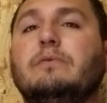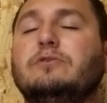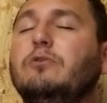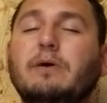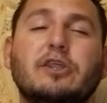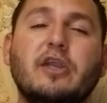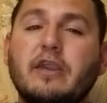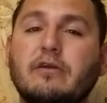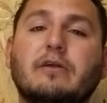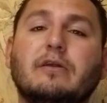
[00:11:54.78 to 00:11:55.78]
So much
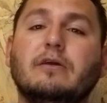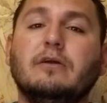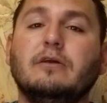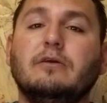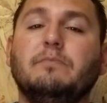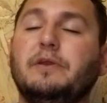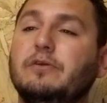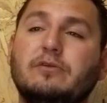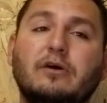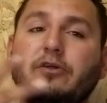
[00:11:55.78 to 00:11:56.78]
anger. There
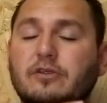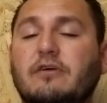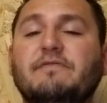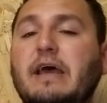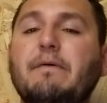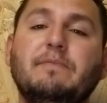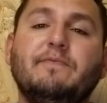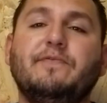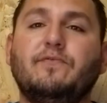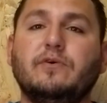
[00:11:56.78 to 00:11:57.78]
was other stuff that
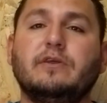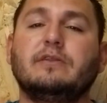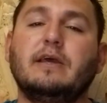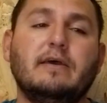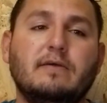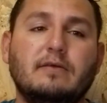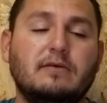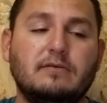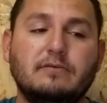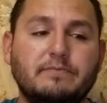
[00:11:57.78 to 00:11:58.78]
happened before this that
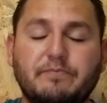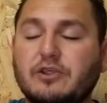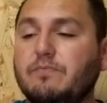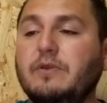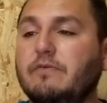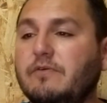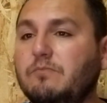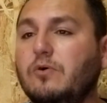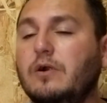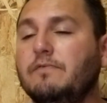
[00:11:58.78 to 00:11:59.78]
pissed me even
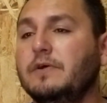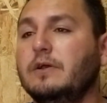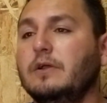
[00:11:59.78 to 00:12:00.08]
more off.